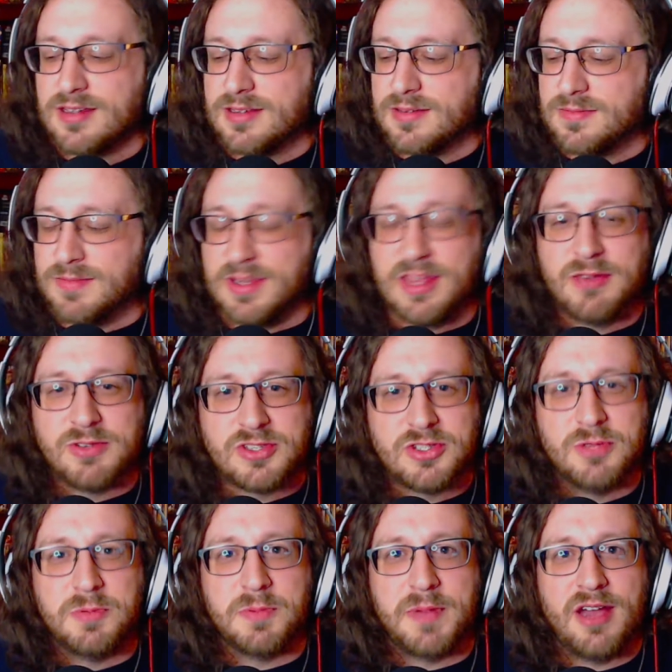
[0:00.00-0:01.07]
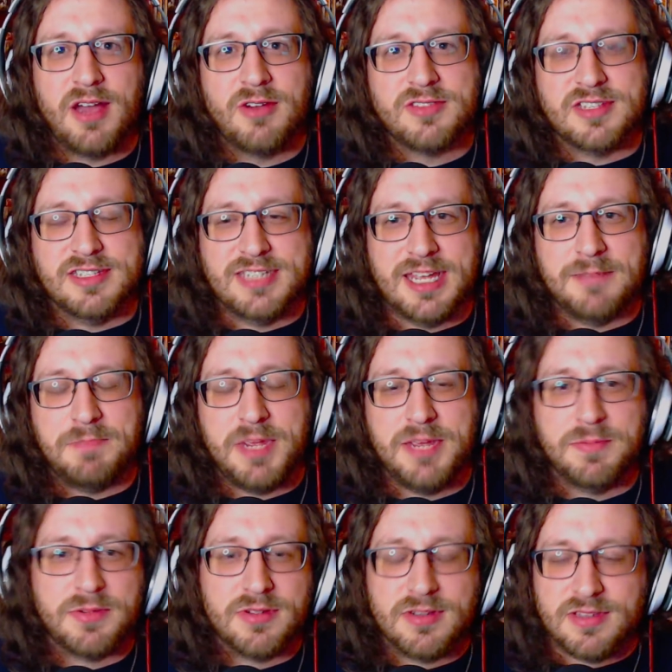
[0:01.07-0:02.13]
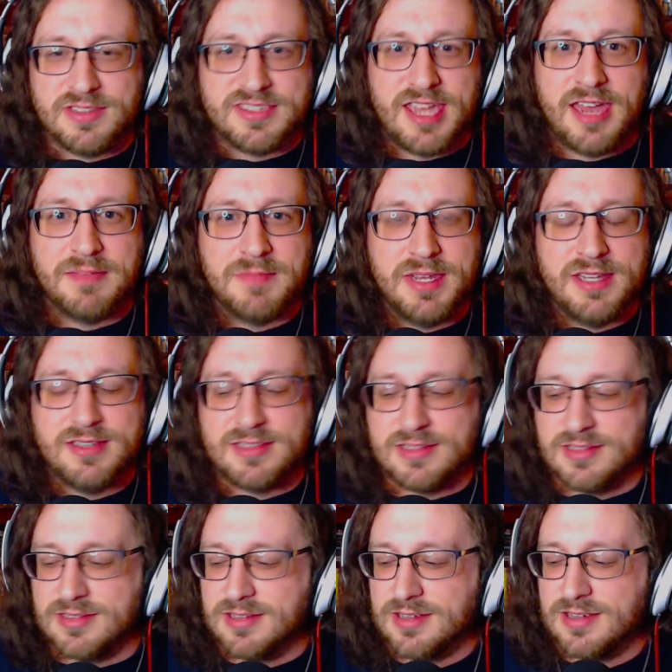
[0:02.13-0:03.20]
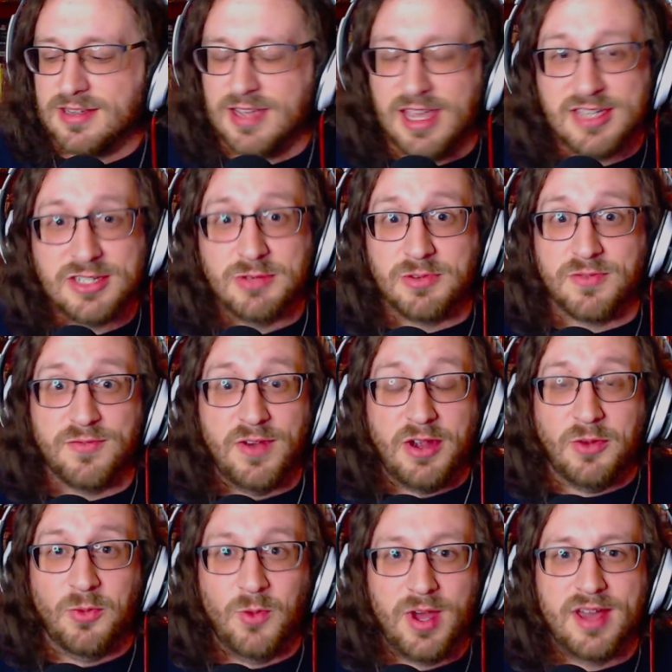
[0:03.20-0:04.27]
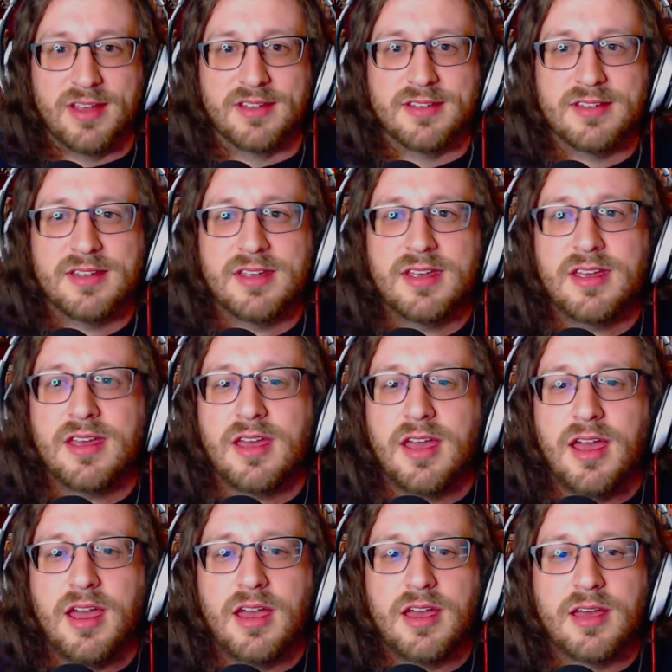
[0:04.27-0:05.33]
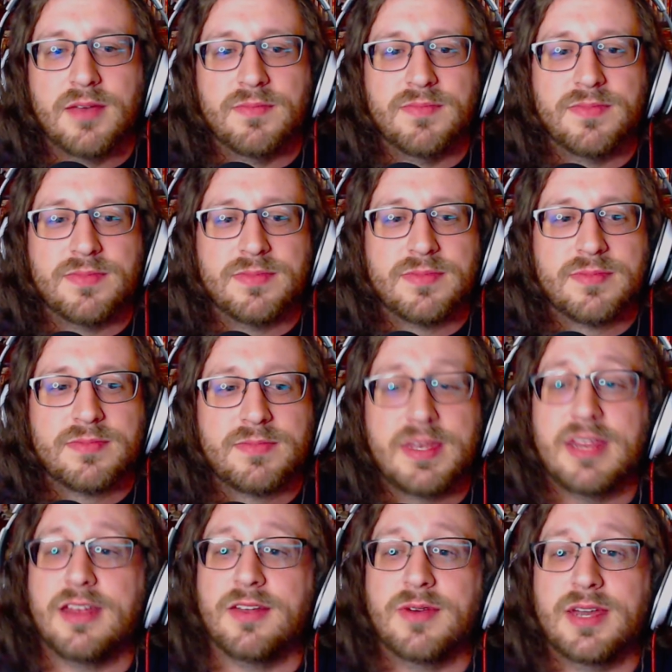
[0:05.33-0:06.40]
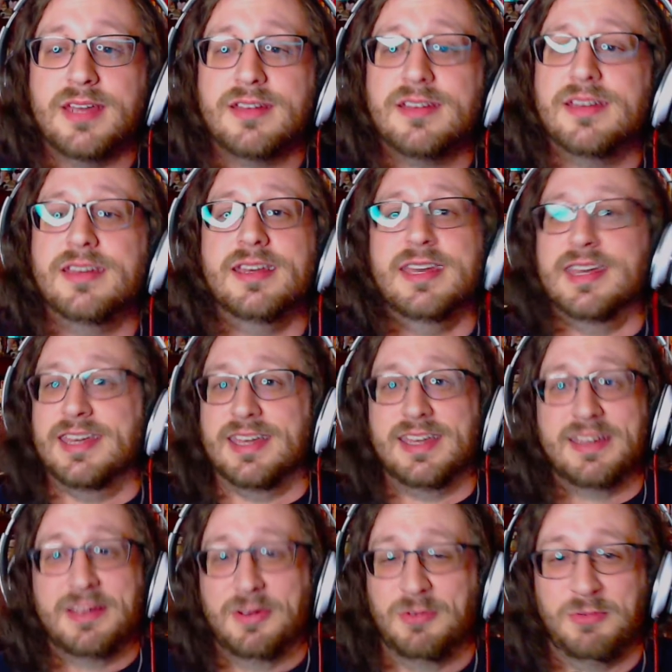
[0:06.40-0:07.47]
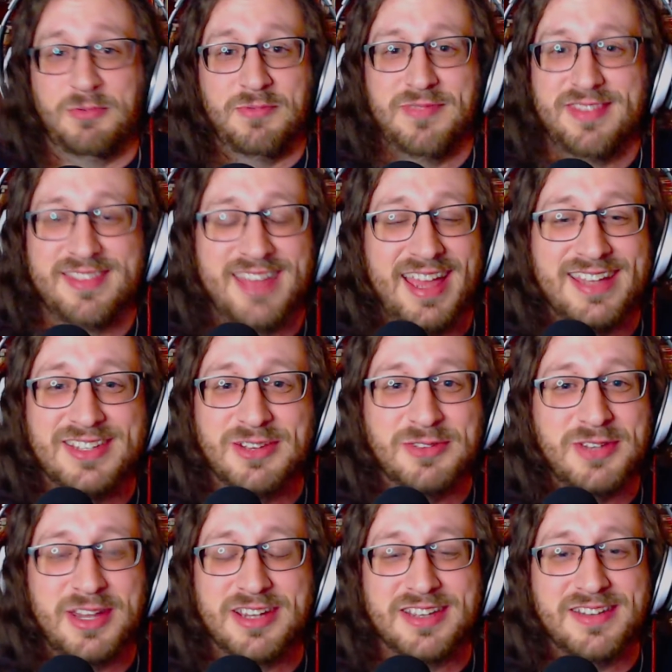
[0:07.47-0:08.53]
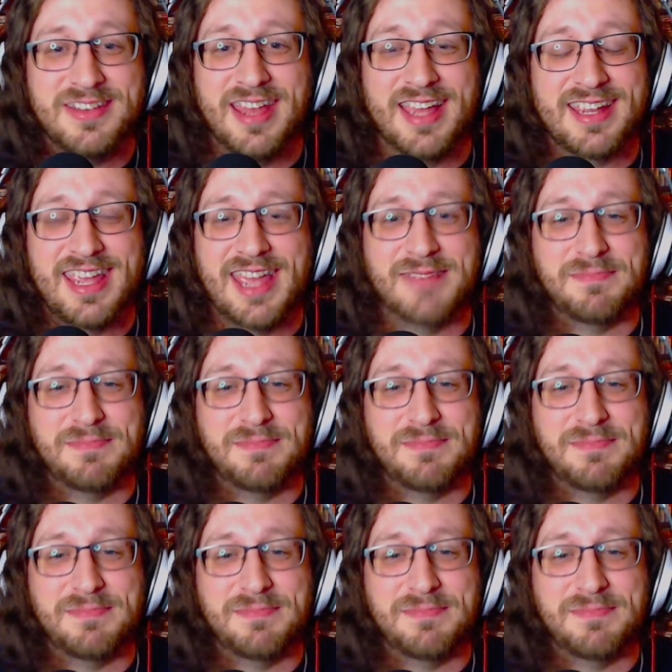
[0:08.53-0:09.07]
But there was superpowers and dead people and zombies, and that shit was fucking wild. But anyway, I told you I can't pay